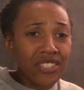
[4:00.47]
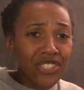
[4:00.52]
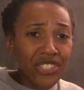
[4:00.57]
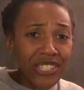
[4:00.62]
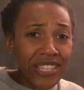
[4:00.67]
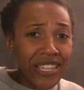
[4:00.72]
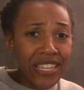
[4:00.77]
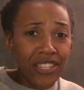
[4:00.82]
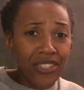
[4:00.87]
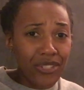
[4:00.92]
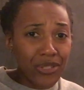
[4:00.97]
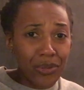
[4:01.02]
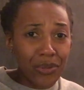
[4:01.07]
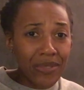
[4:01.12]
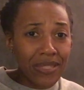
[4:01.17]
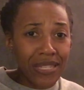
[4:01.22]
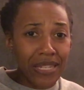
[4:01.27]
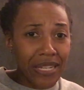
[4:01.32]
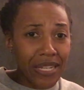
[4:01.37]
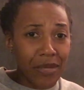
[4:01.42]
she can't
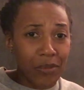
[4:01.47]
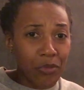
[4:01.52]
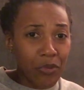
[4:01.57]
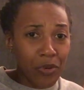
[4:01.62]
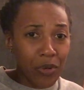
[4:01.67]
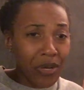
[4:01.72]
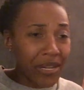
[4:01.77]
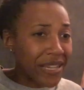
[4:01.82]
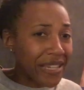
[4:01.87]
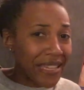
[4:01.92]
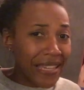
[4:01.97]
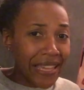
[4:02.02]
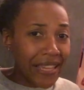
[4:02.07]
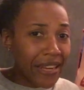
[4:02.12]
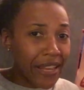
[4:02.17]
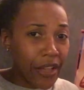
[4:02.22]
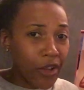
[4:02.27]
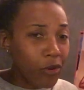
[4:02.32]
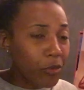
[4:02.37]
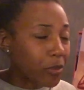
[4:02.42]
use it anymore. It
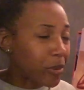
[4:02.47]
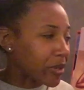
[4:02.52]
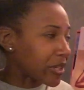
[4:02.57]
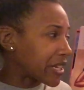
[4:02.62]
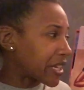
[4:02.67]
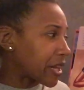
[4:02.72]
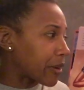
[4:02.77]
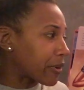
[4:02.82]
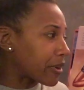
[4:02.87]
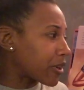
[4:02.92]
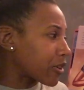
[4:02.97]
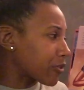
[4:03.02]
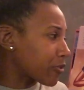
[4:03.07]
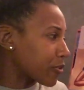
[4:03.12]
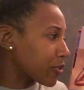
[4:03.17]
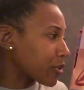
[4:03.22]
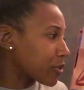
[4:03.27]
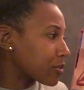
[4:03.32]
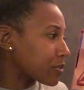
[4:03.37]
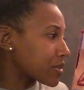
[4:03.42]
can't help her carry her
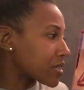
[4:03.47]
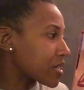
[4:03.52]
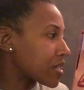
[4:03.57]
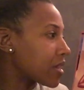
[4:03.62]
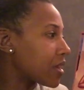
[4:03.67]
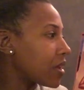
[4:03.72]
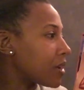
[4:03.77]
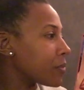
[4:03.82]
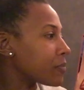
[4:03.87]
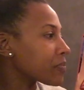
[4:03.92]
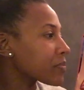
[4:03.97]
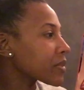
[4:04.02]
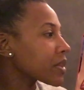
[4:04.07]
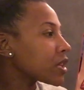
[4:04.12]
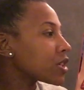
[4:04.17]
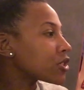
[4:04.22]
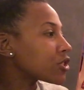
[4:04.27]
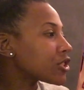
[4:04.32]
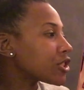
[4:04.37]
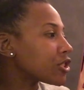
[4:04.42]
fruit.
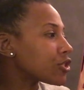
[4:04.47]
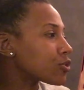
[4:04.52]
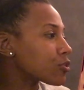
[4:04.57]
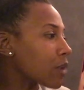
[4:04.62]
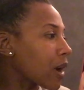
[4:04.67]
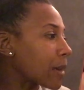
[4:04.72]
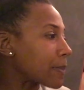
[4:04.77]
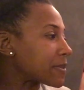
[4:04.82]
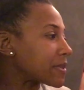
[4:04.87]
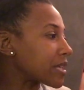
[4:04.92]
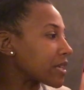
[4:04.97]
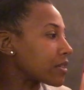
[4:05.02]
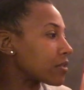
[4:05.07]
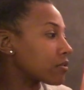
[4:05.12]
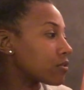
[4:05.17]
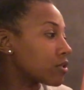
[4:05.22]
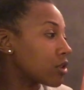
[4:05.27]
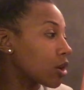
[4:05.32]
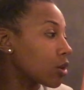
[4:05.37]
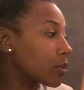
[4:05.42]
She drops it
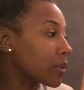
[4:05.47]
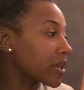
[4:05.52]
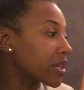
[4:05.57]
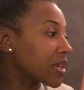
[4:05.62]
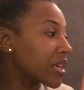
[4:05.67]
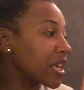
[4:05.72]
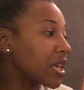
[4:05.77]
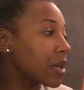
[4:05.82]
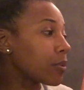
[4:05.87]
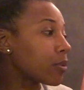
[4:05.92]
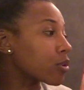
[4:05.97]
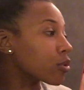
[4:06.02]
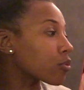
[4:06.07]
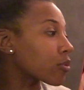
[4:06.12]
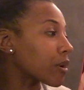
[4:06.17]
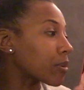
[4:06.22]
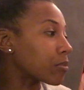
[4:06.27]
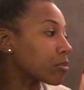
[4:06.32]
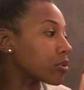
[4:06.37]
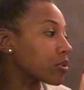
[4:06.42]
knowing it will
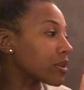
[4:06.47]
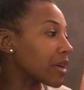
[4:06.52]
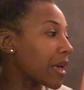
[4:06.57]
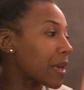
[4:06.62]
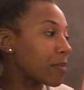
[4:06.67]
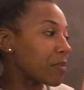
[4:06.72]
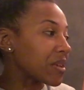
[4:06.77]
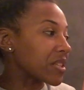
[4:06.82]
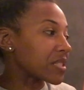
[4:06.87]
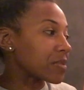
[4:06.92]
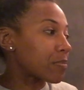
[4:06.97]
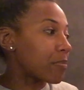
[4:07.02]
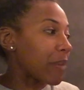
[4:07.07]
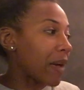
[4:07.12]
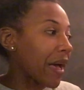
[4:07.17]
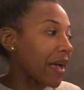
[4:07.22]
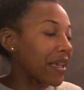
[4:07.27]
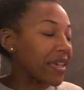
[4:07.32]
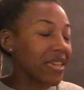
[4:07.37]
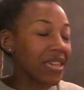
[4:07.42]
crumble and mix
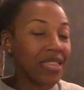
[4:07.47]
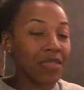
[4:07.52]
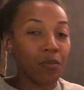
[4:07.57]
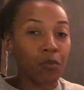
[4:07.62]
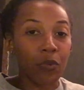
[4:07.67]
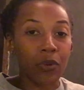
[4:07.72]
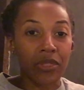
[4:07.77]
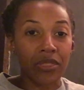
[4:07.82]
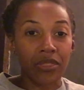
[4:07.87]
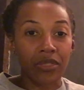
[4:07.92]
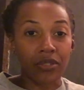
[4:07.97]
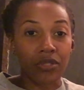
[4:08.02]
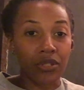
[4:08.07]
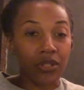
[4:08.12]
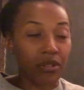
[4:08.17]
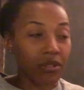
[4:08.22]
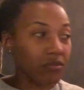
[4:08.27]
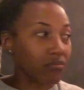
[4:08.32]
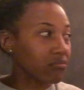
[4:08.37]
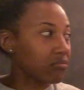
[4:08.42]
back in with the
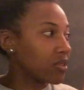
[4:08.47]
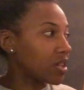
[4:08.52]
dirt.